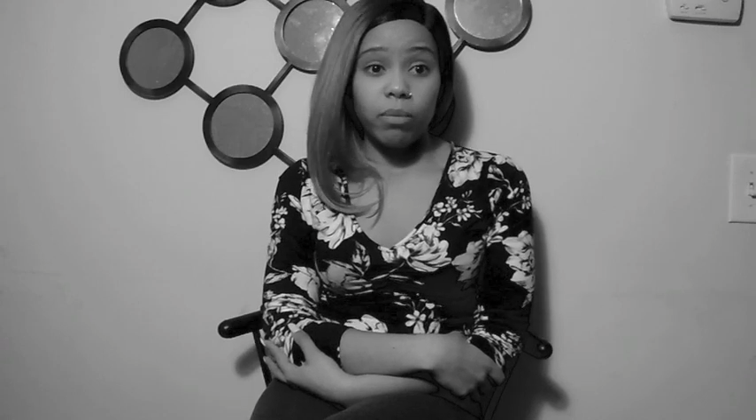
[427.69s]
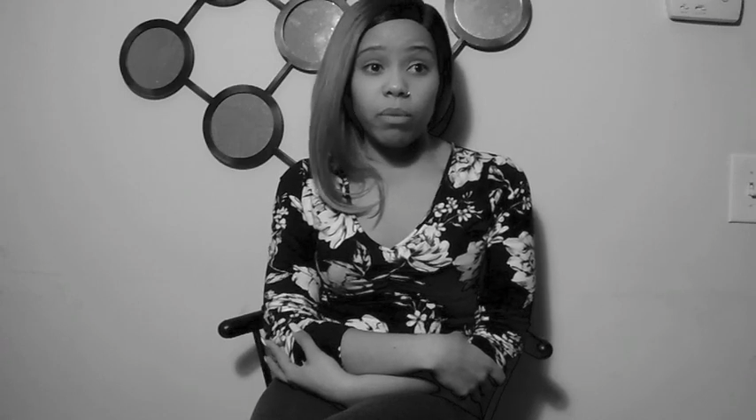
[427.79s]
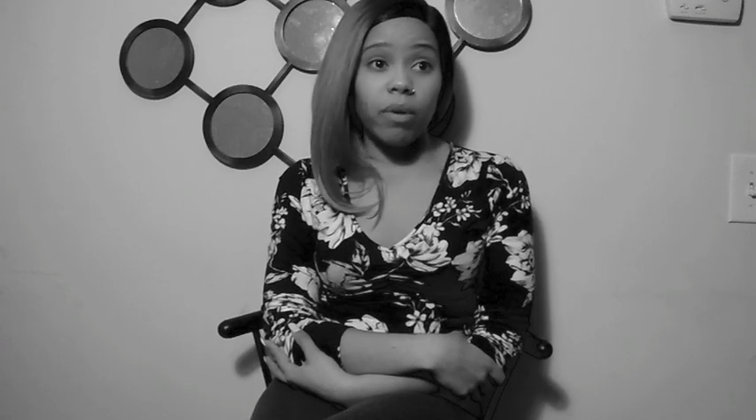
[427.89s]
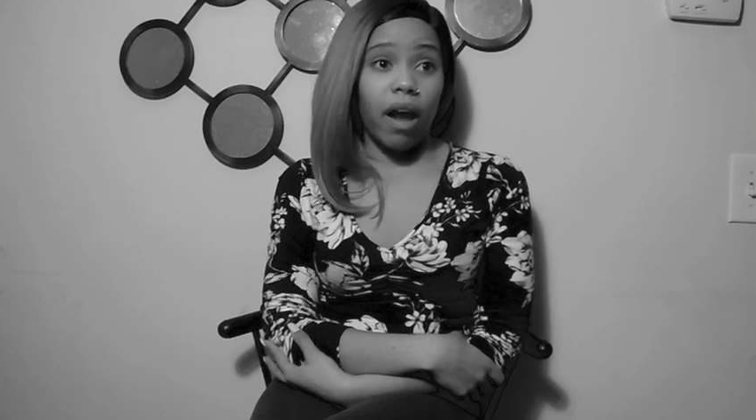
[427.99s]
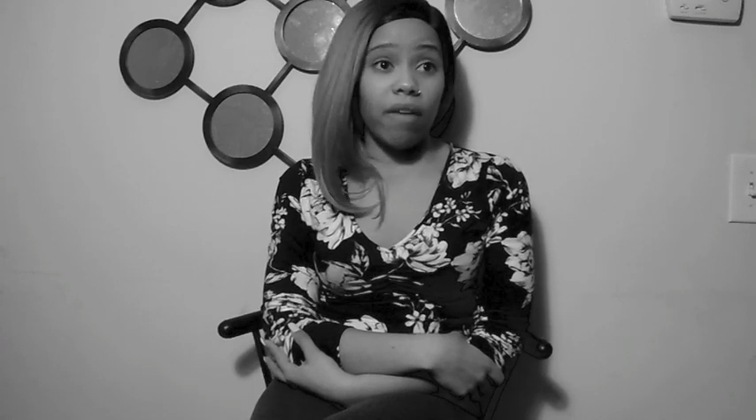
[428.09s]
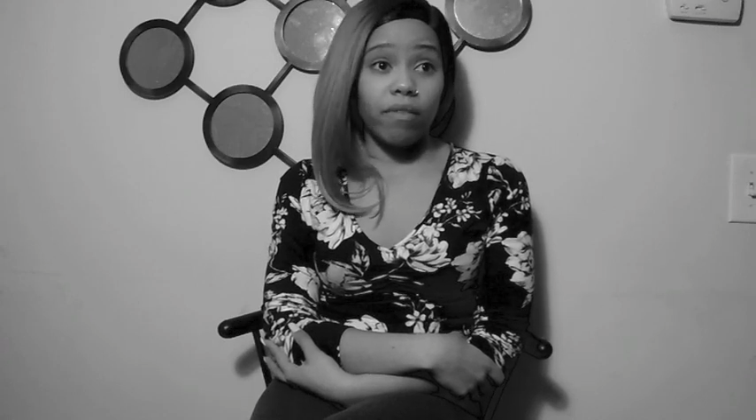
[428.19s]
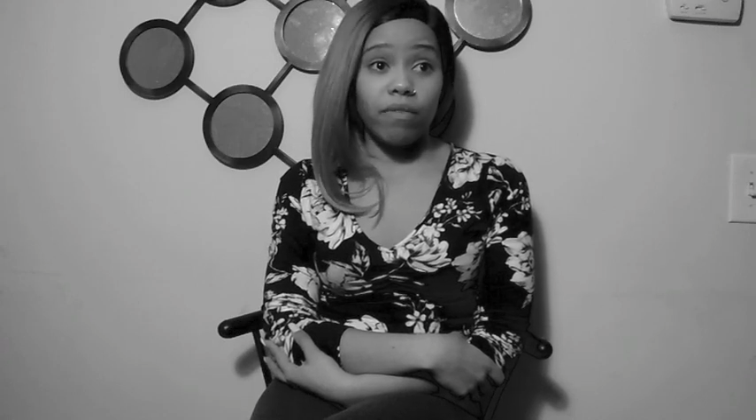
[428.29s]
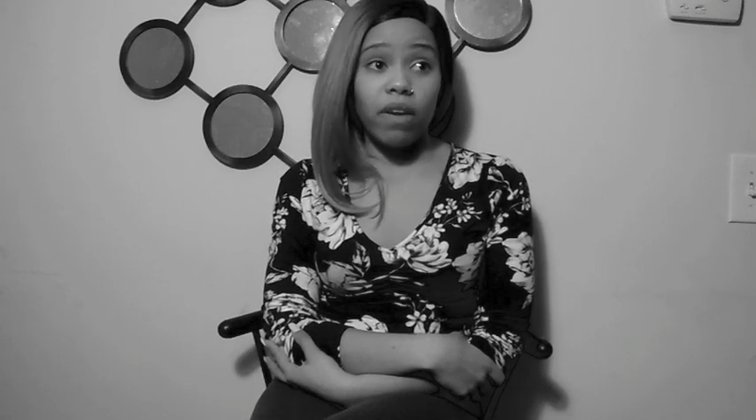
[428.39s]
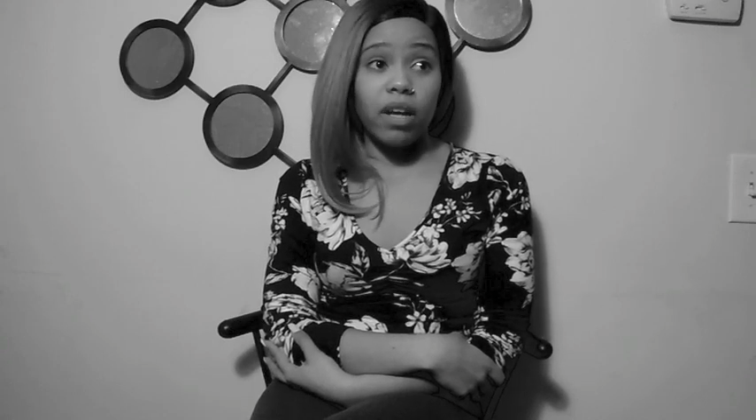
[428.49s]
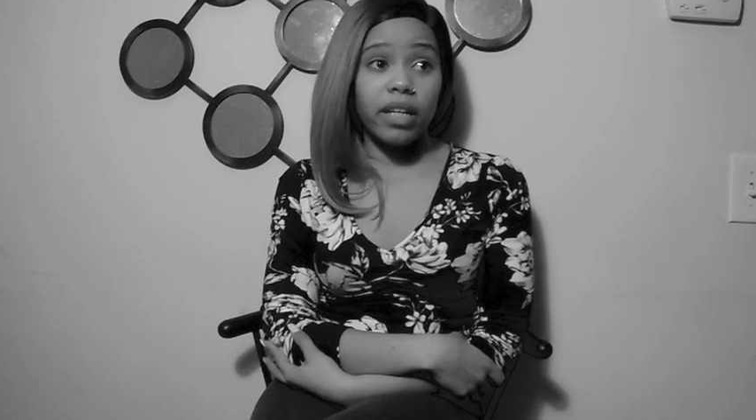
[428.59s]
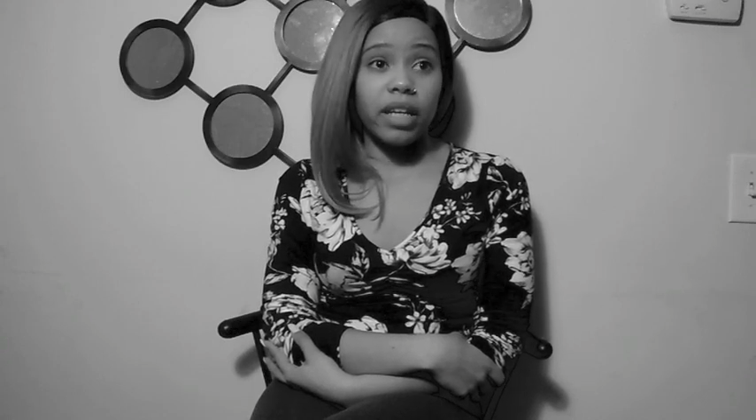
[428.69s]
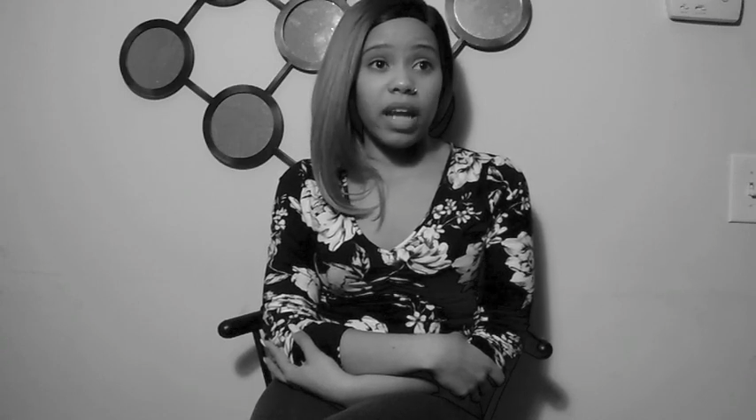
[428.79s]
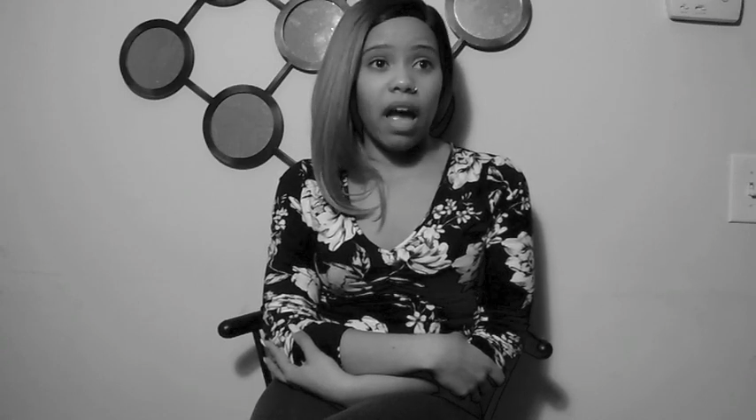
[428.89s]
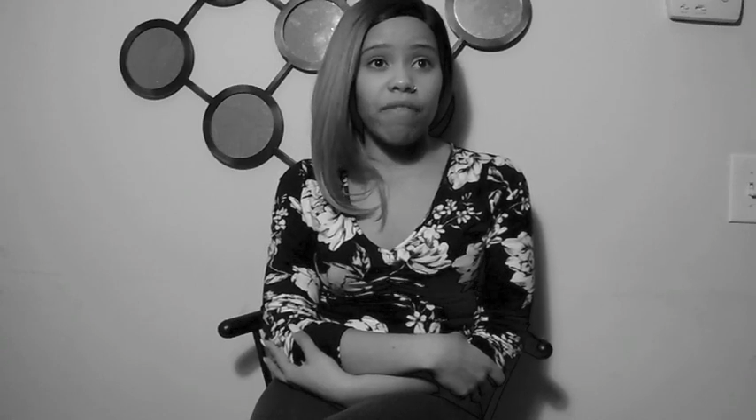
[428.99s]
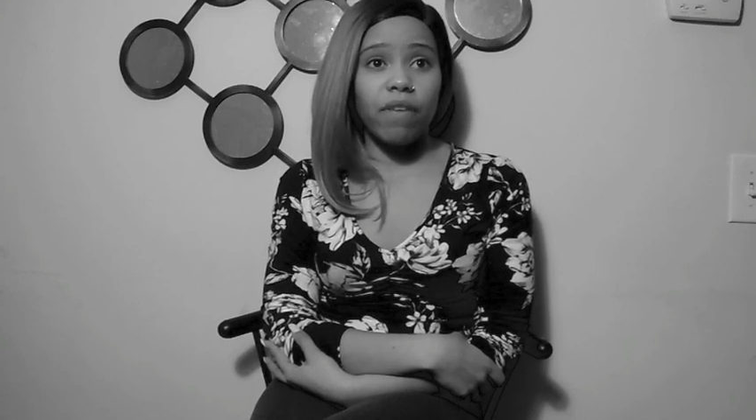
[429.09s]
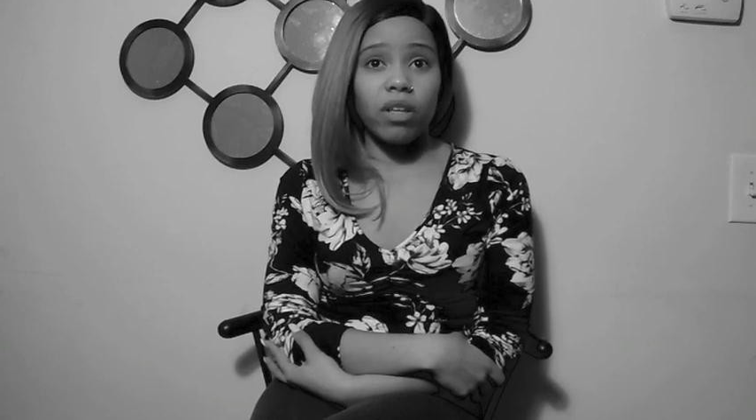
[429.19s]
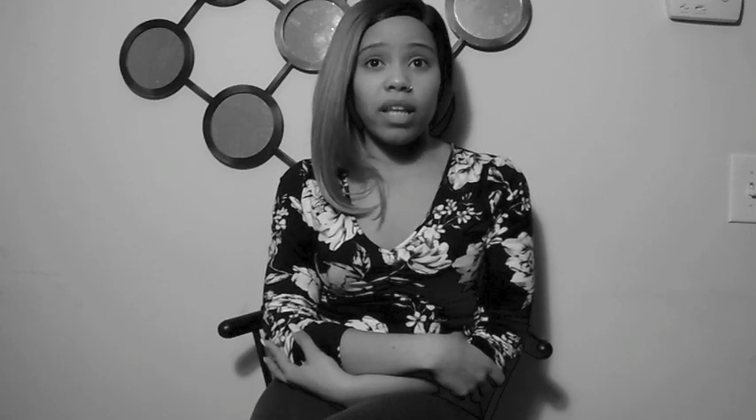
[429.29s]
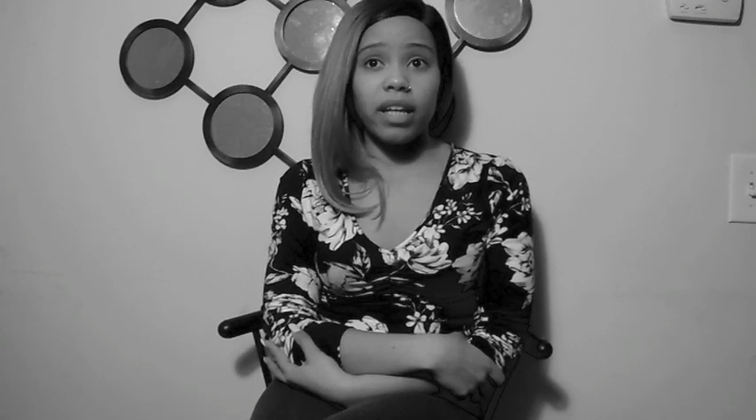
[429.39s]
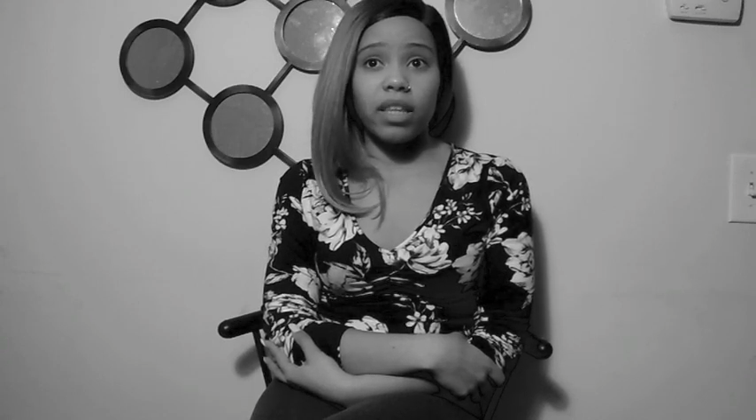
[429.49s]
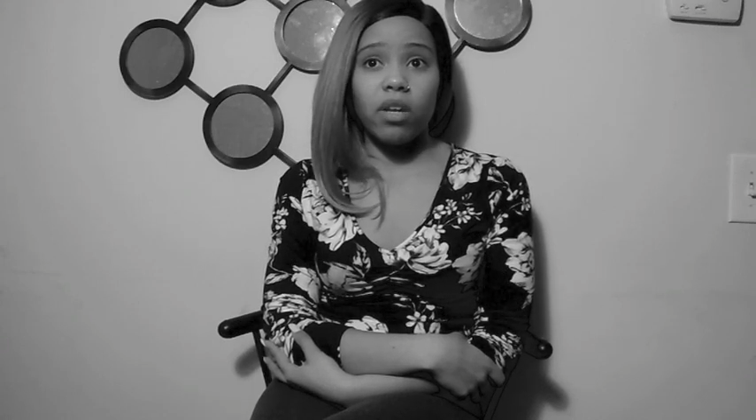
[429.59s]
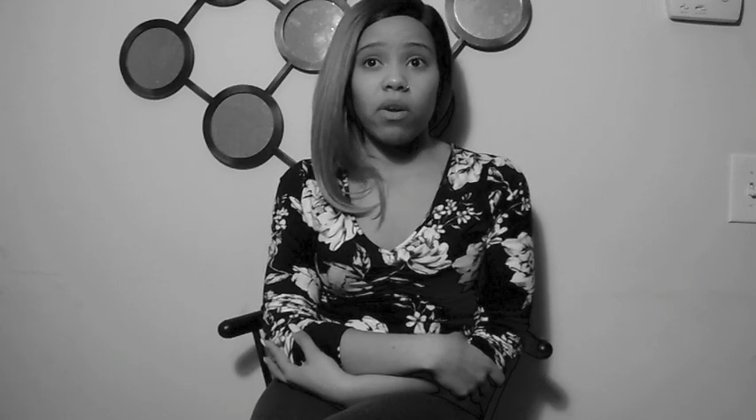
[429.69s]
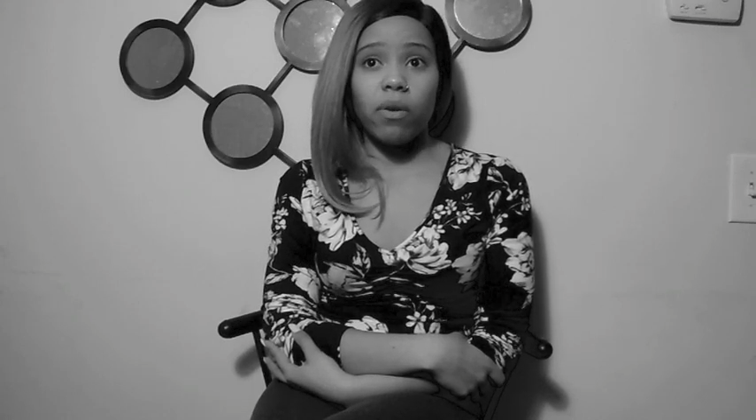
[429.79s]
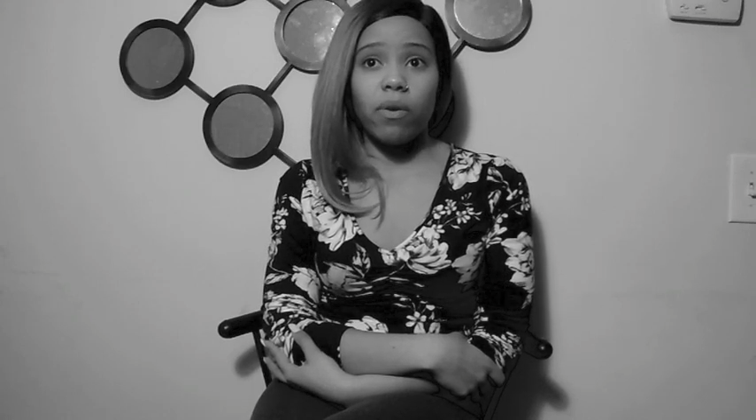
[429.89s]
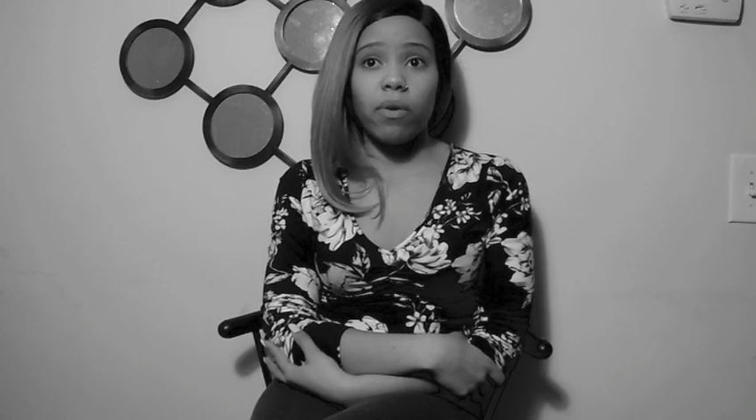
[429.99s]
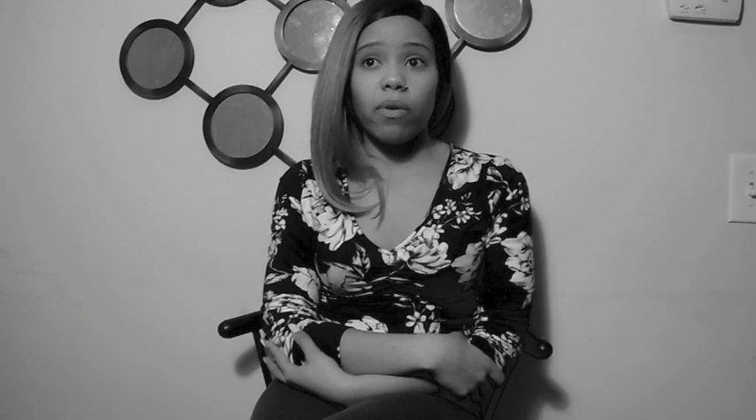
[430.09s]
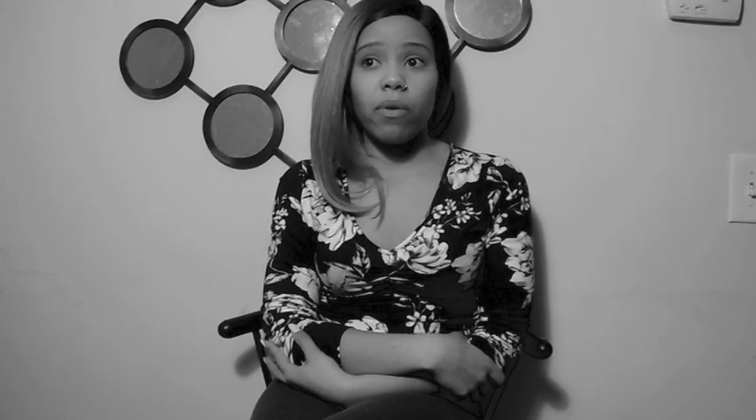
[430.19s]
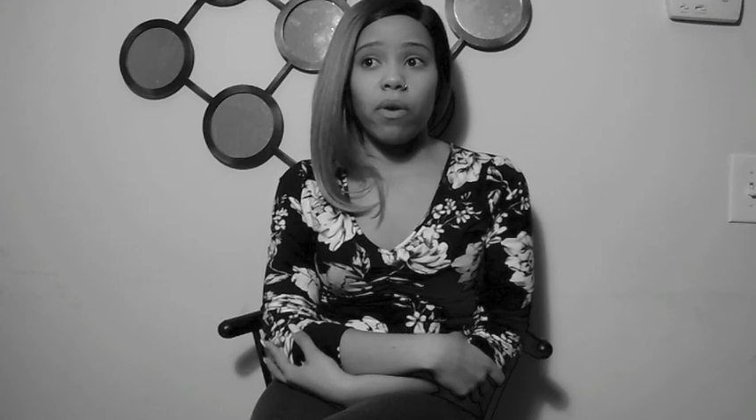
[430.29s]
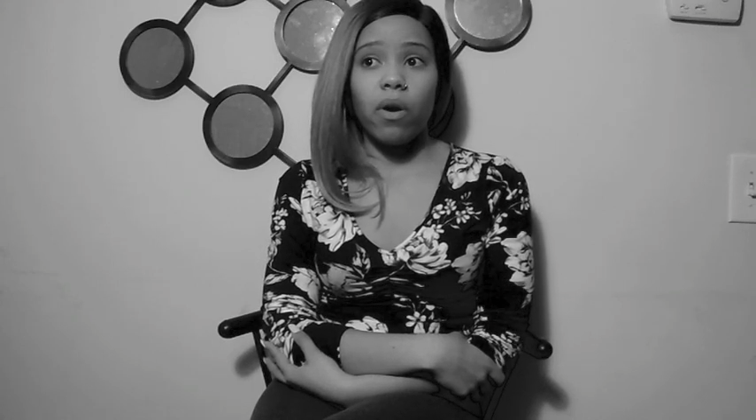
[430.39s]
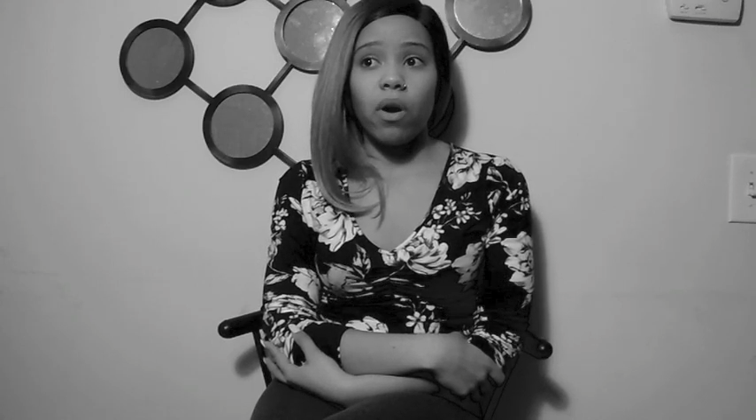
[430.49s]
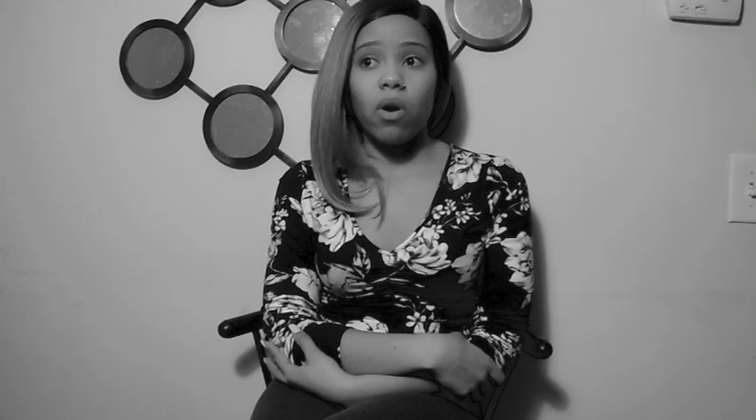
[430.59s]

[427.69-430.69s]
We were having fun. I felt like there